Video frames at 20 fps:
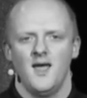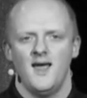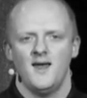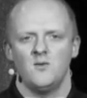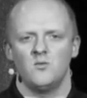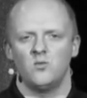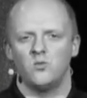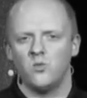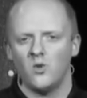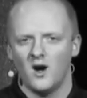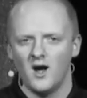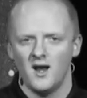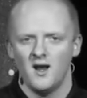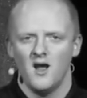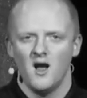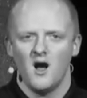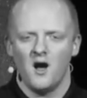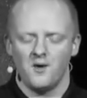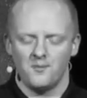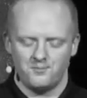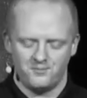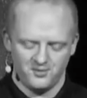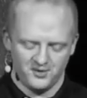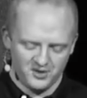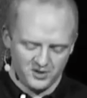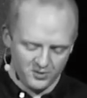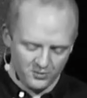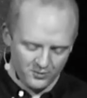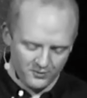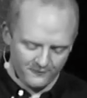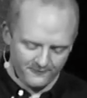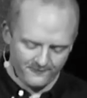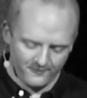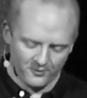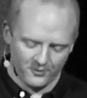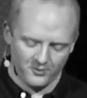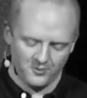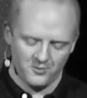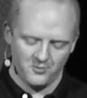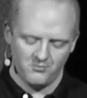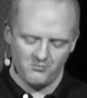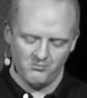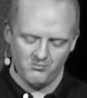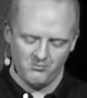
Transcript: And what a beautiful